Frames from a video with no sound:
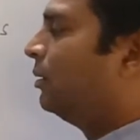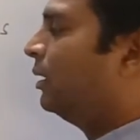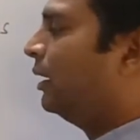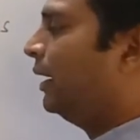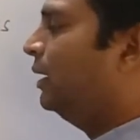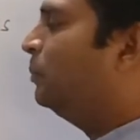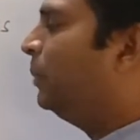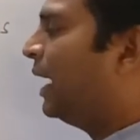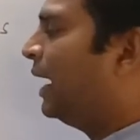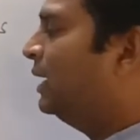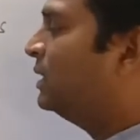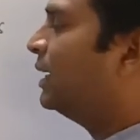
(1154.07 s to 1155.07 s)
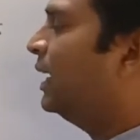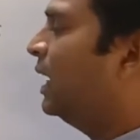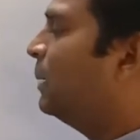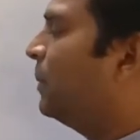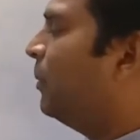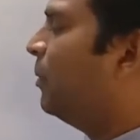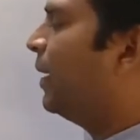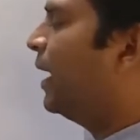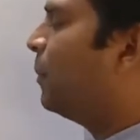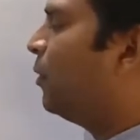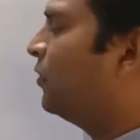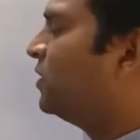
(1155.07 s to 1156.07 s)
in plant cell, it may be made
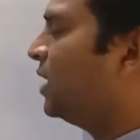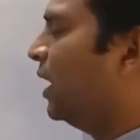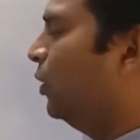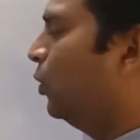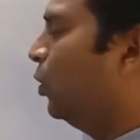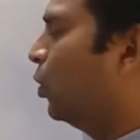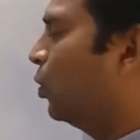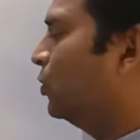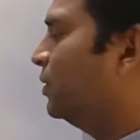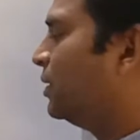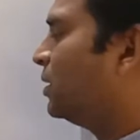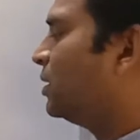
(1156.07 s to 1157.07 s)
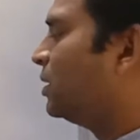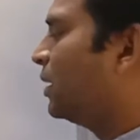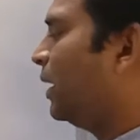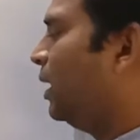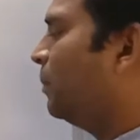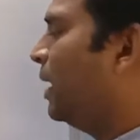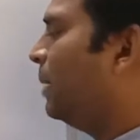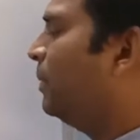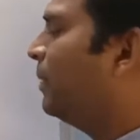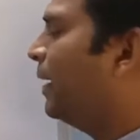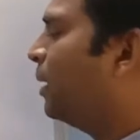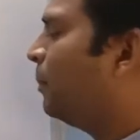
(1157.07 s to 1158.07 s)
up of cellulose, it may be
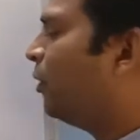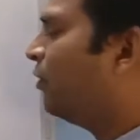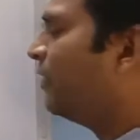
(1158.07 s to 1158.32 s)
made up of